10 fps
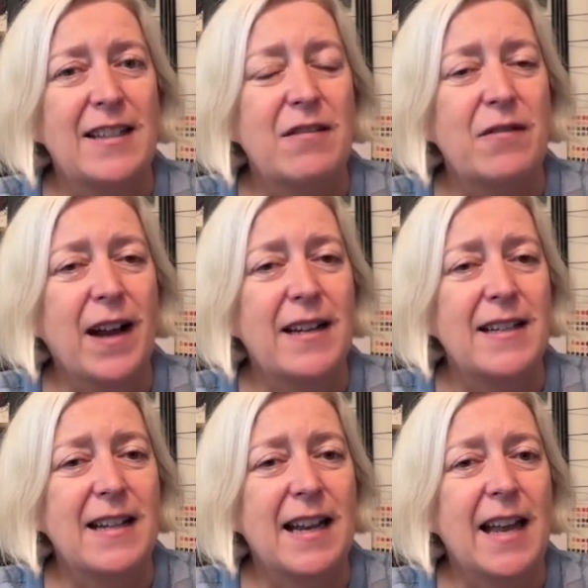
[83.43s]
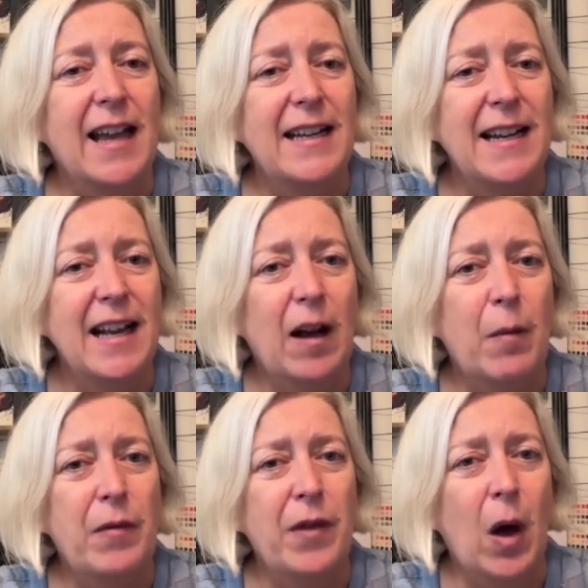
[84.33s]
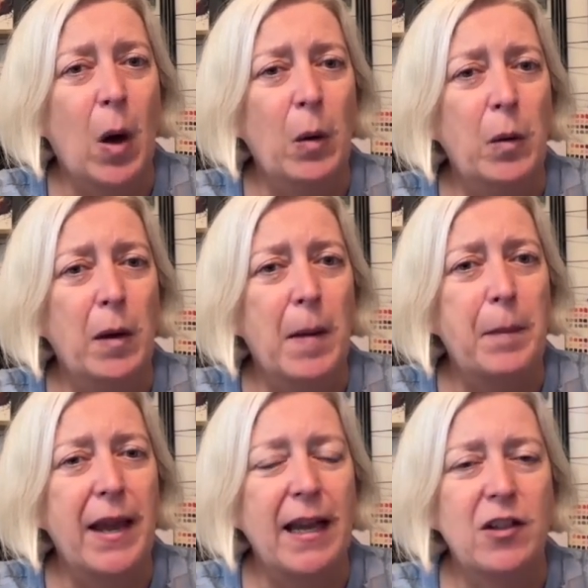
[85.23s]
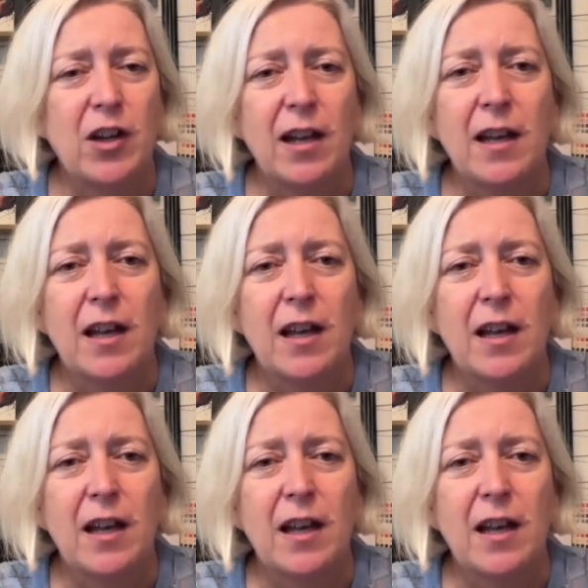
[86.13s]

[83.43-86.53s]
In fact, it's lightening up the whole picture.